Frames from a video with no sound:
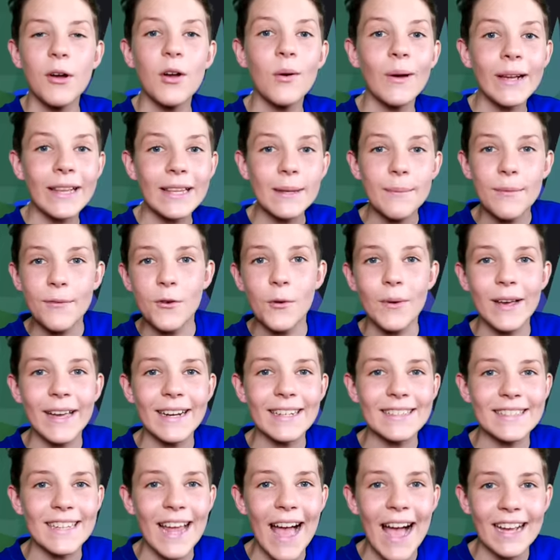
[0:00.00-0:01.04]
But quickly, before we
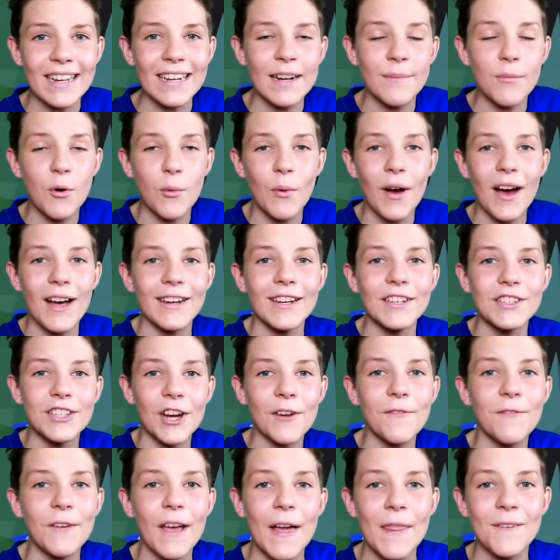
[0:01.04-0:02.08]
get into hack number one,
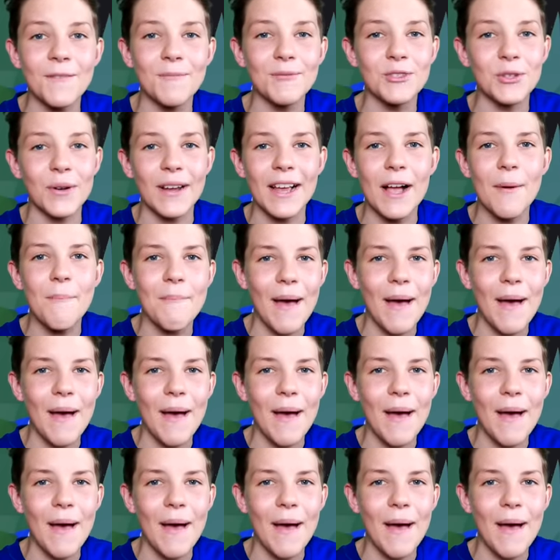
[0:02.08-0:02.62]
don't forget that I'm doing a